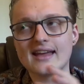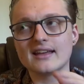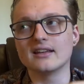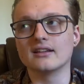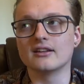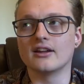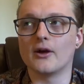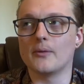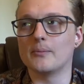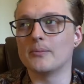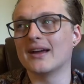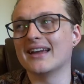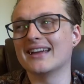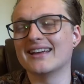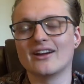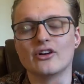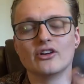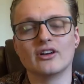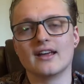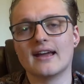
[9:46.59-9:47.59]
you know, but
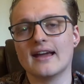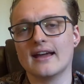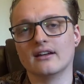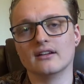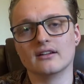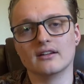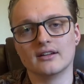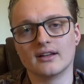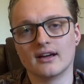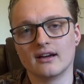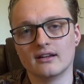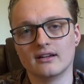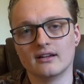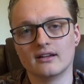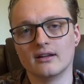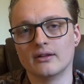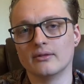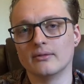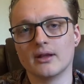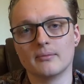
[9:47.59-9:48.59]
it only hinted at
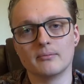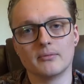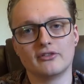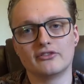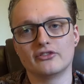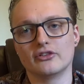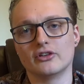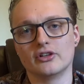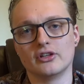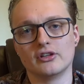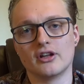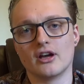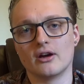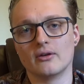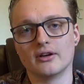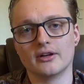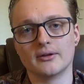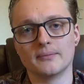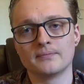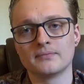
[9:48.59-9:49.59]
it, and then before you
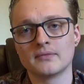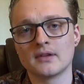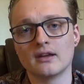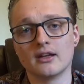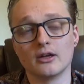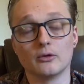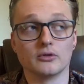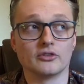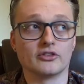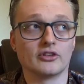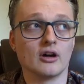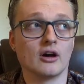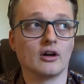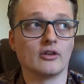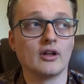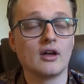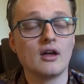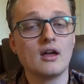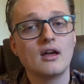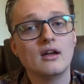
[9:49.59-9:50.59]
know it, it was
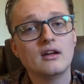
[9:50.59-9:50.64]
gone.